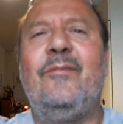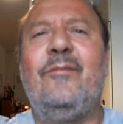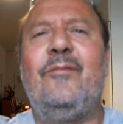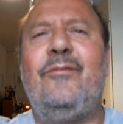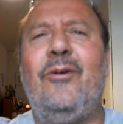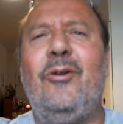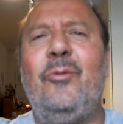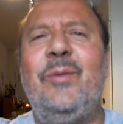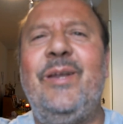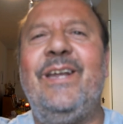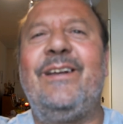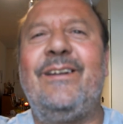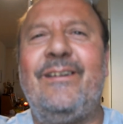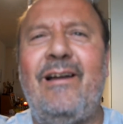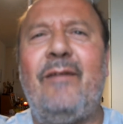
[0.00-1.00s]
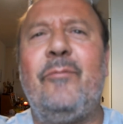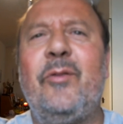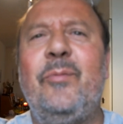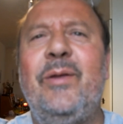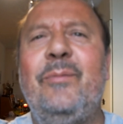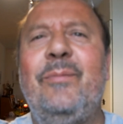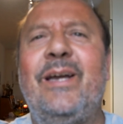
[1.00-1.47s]
Follow me, come with
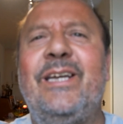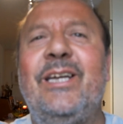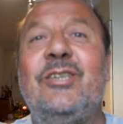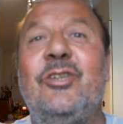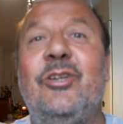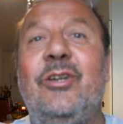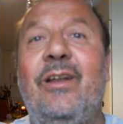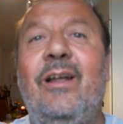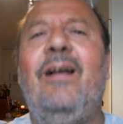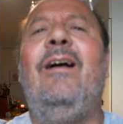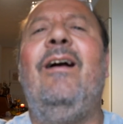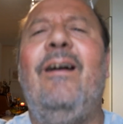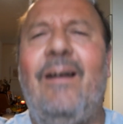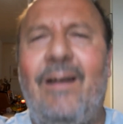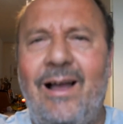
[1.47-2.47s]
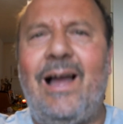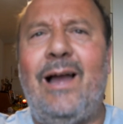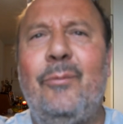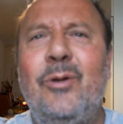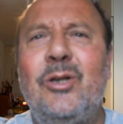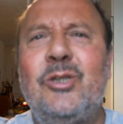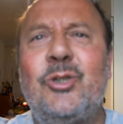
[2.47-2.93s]
me in my kitchen. I
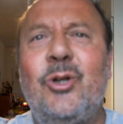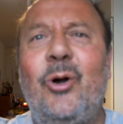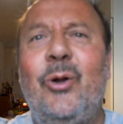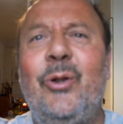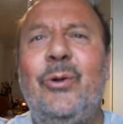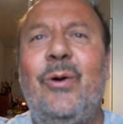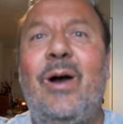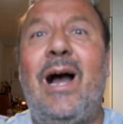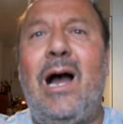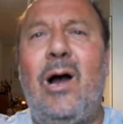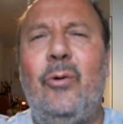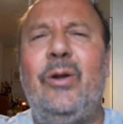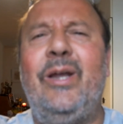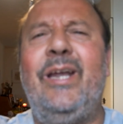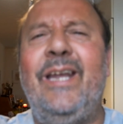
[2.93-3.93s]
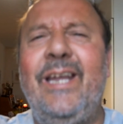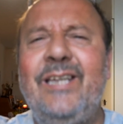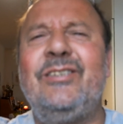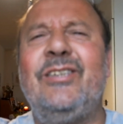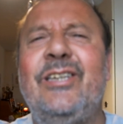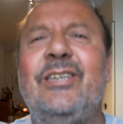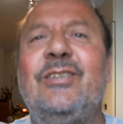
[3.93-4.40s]
will show you how
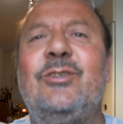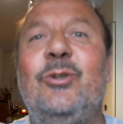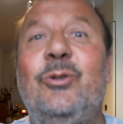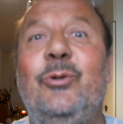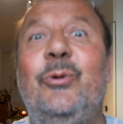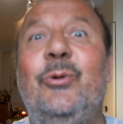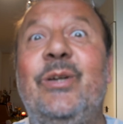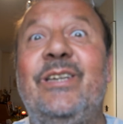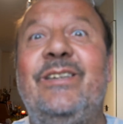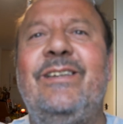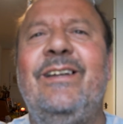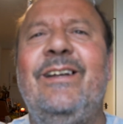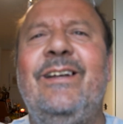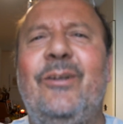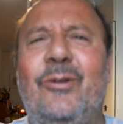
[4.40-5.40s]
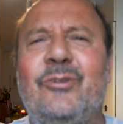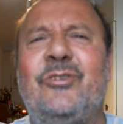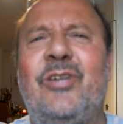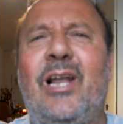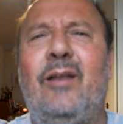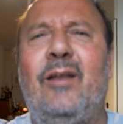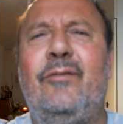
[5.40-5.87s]
easy it is to do it
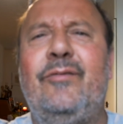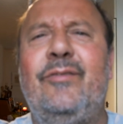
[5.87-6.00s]
yourself.